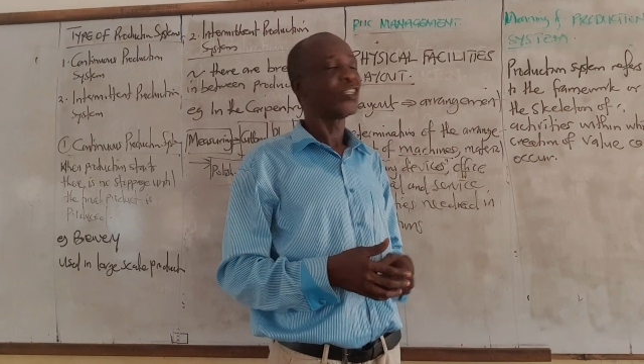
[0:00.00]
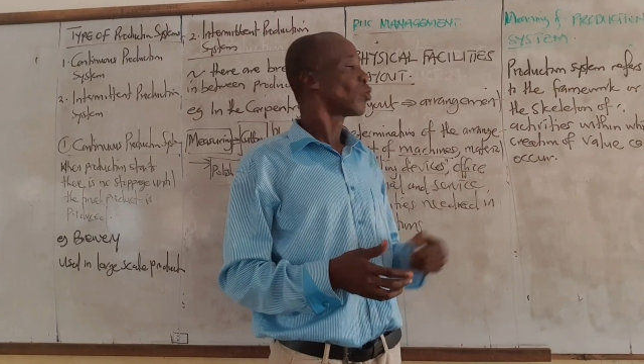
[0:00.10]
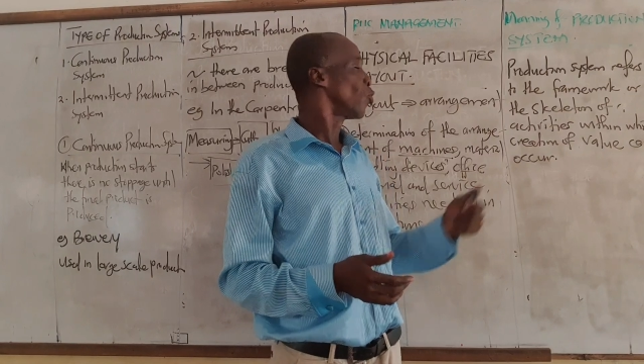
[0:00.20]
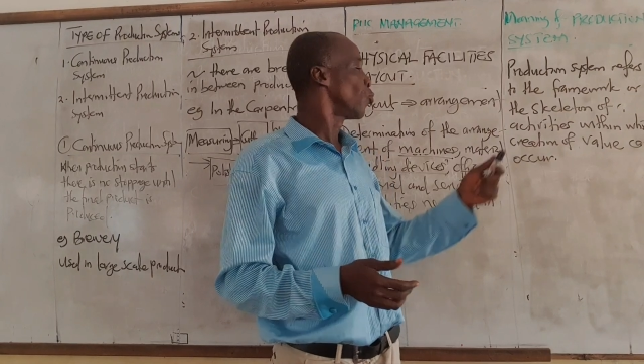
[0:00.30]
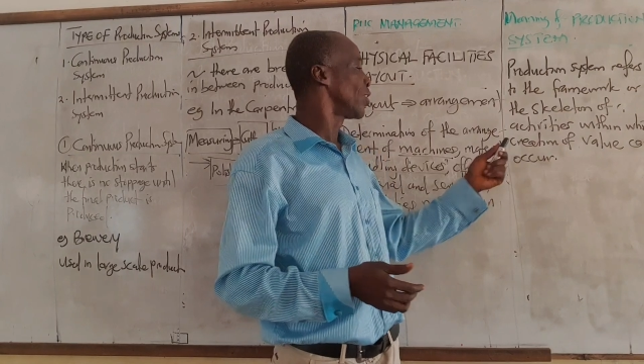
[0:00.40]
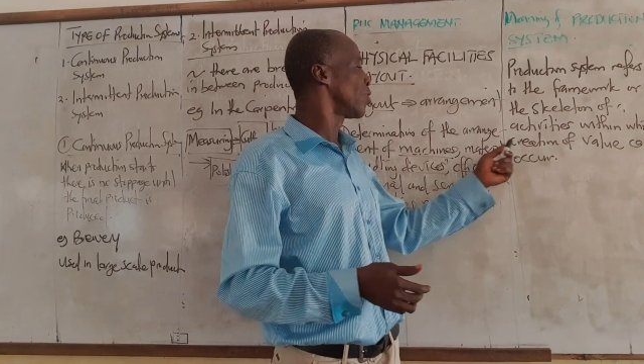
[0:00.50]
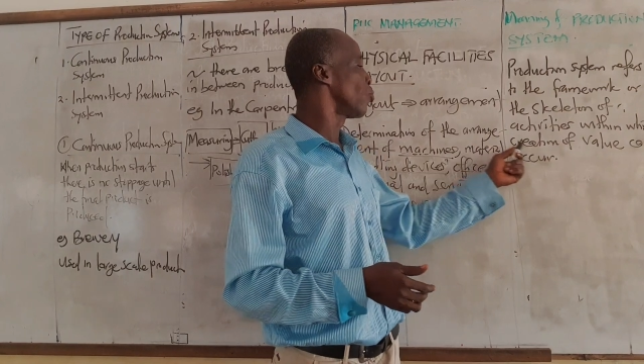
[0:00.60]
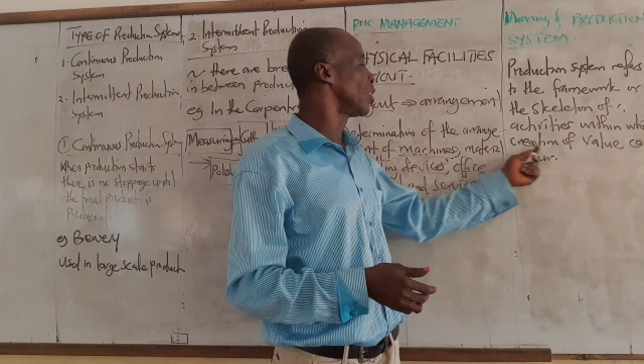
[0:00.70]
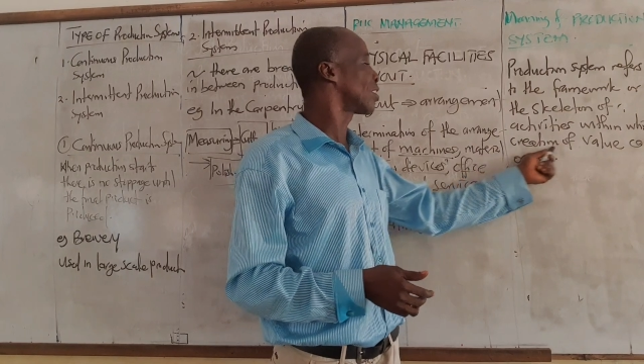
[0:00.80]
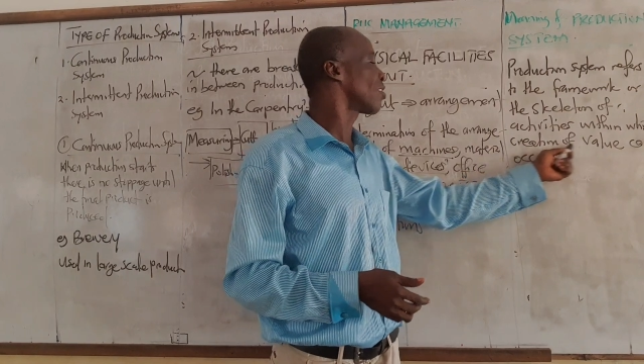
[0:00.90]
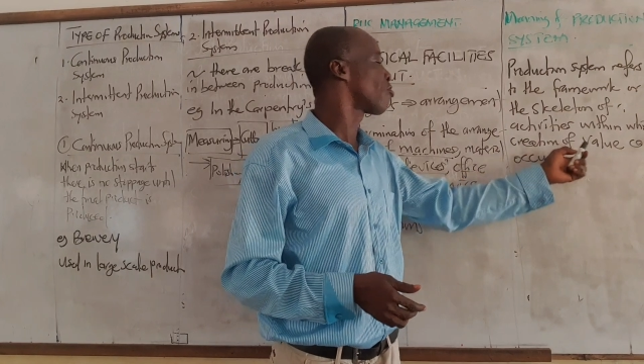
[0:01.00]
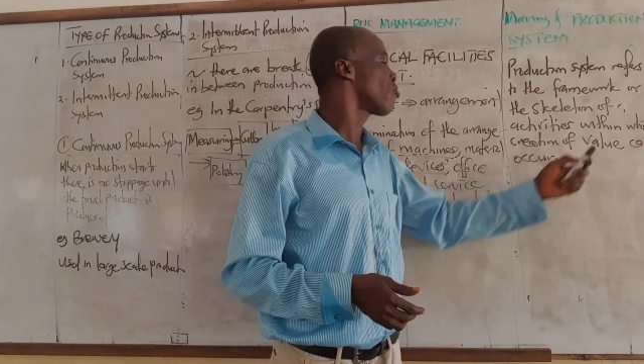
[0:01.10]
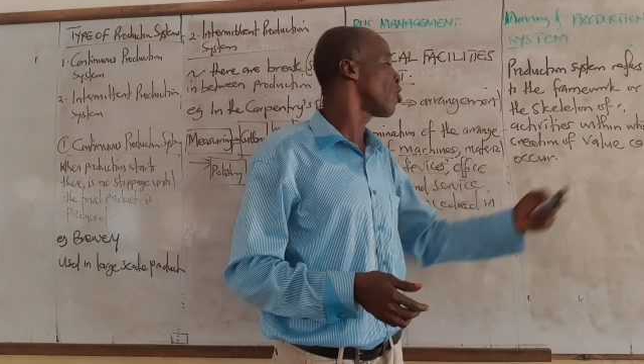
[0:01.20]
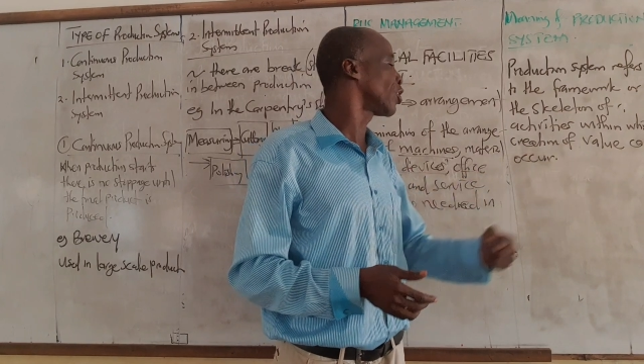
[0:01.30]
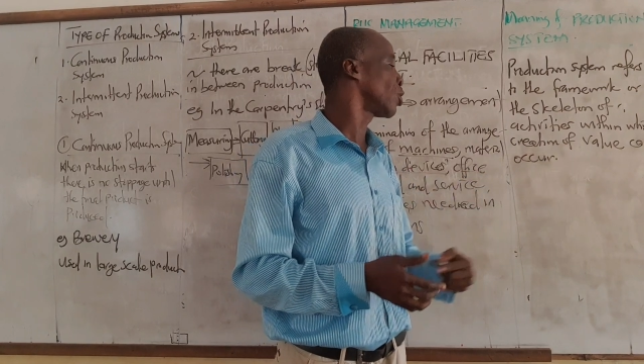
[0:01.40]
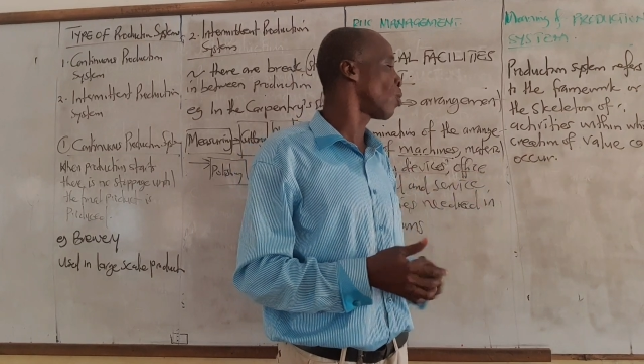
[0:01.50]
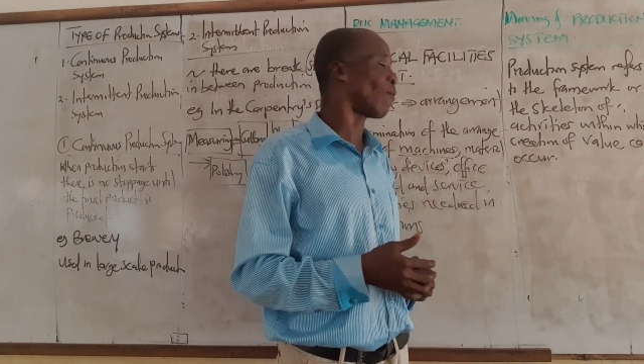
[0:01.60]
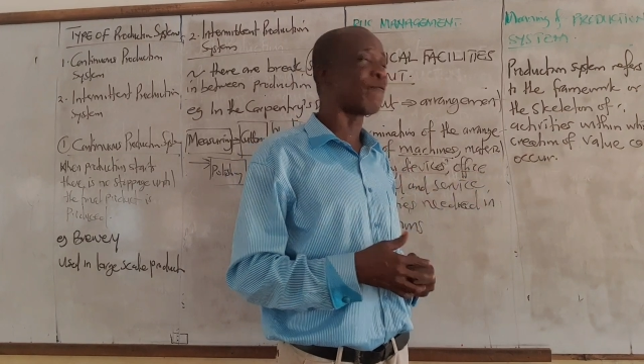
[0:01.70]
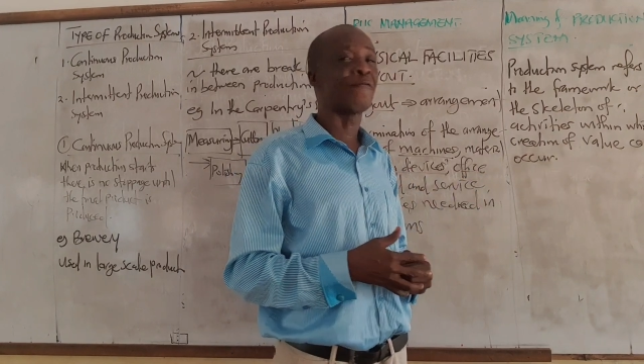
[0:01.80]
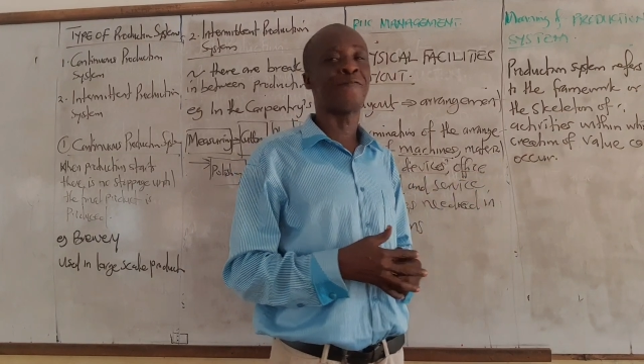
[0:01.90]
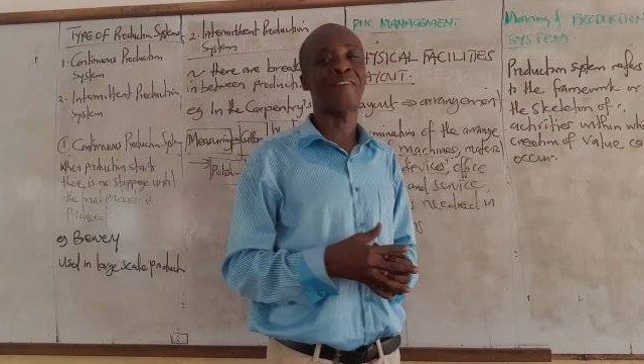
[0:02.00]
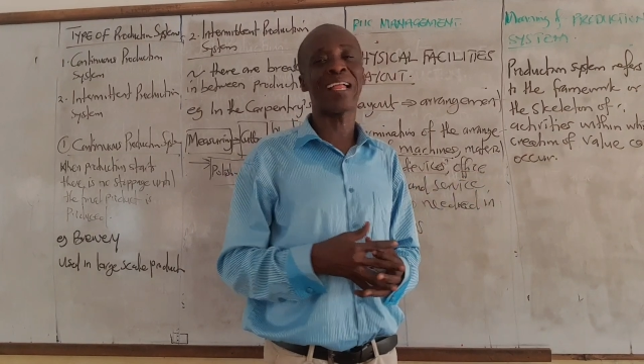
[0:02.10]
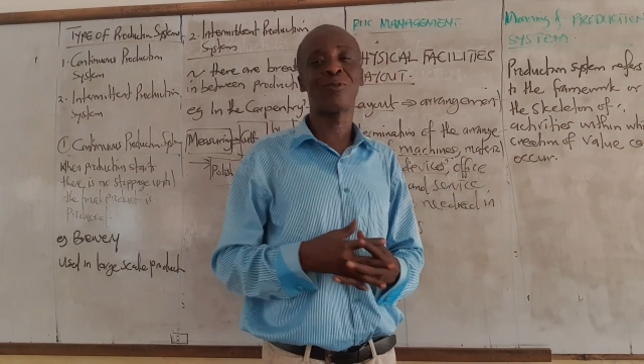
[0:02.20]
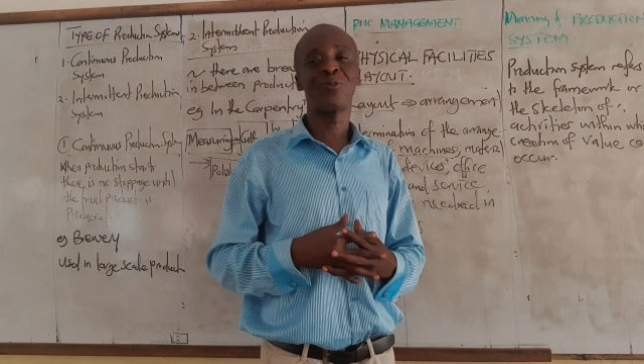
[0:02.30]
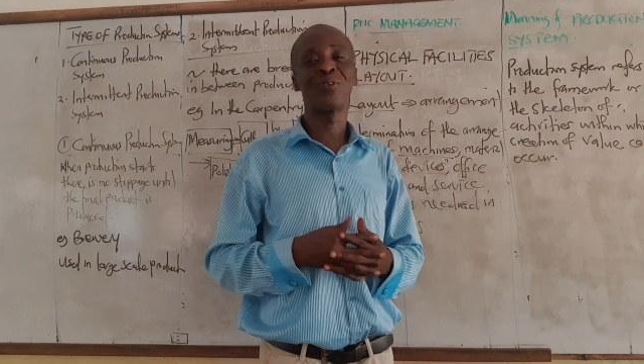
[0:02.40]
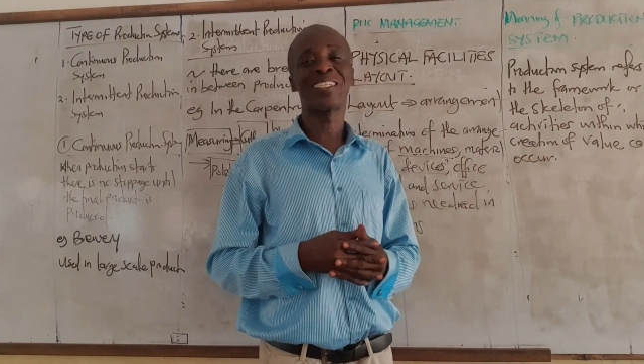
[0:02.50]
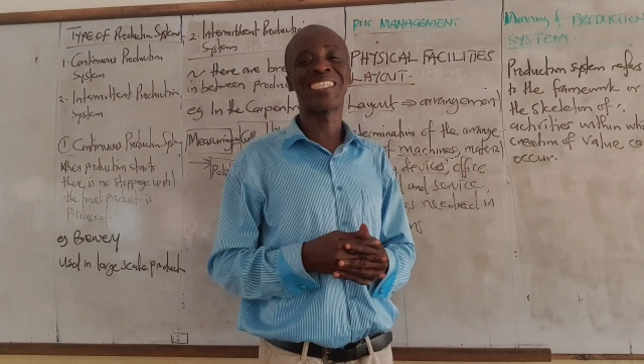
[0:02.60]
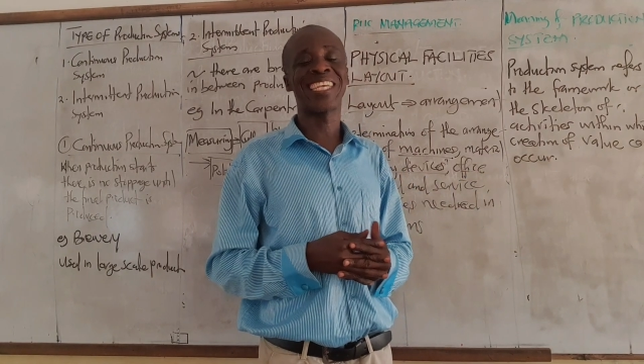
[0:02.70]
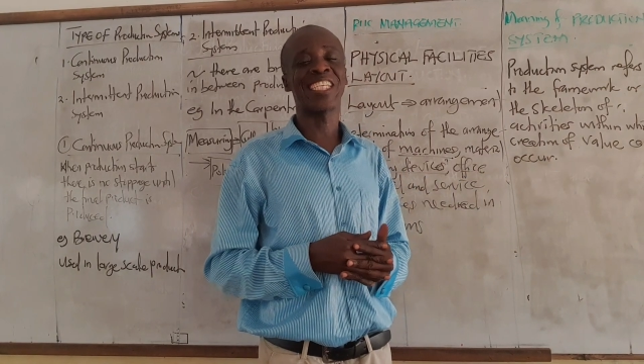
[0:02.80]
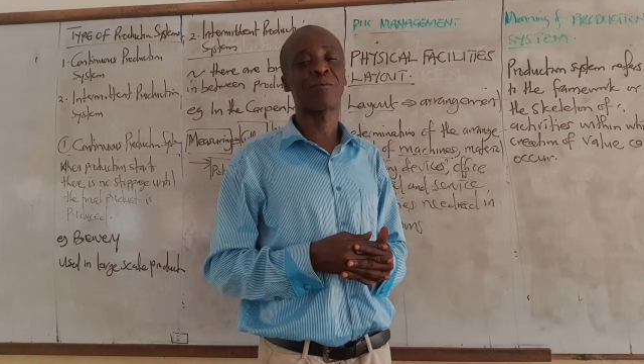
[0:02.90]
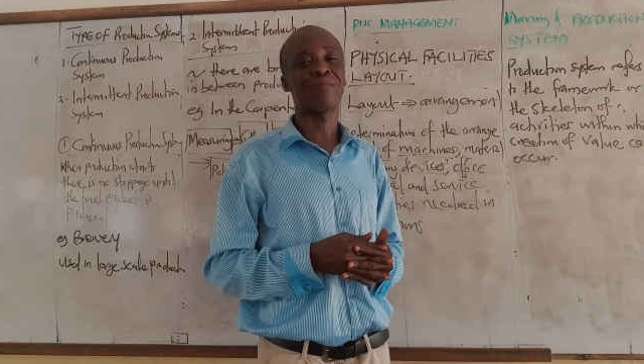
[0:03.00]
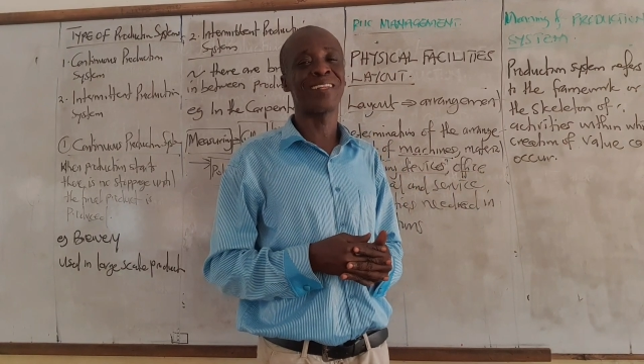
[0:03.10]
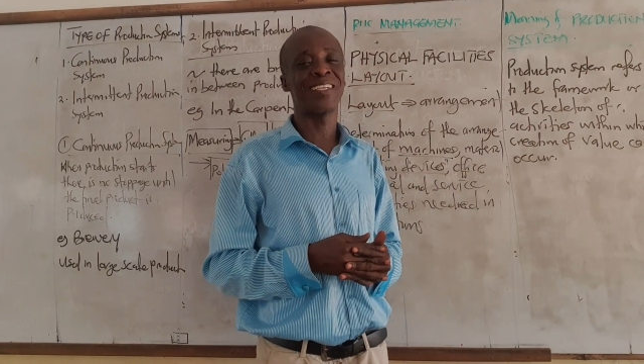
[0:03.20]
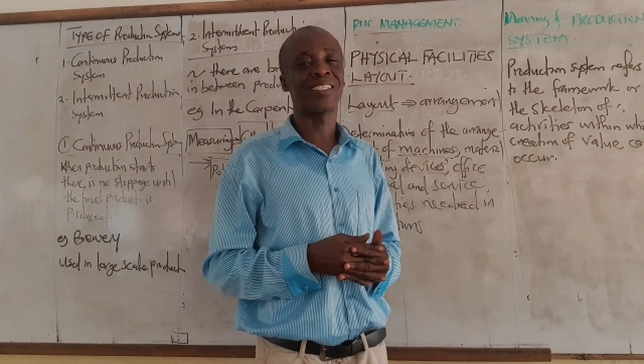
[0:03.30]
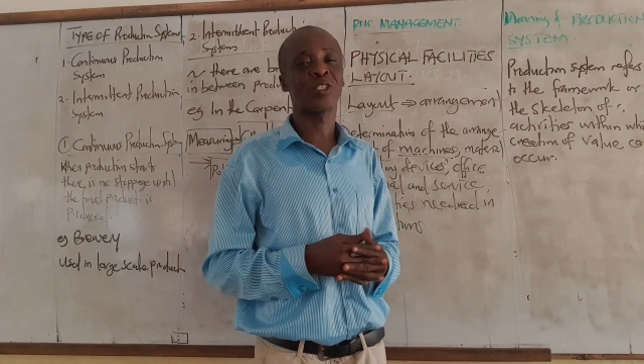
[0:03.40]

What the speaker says: So within which creation of value takes place.